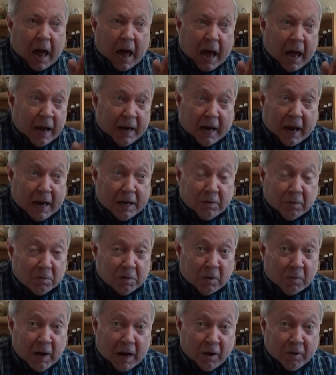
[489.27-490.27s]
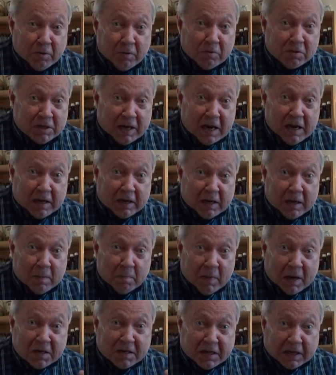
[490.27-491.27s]
And I don't know how you say it in
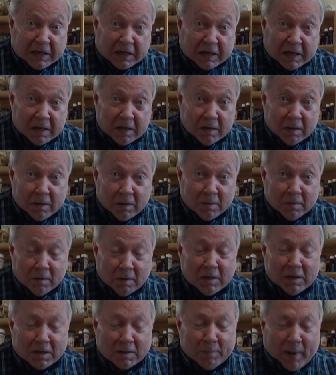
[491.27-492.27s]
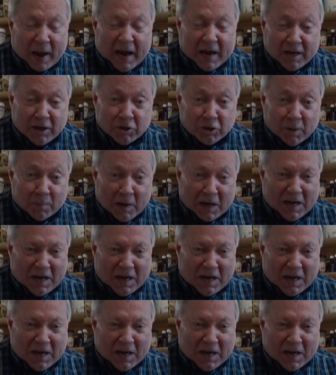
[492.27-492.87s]
Mexican, in Spanish,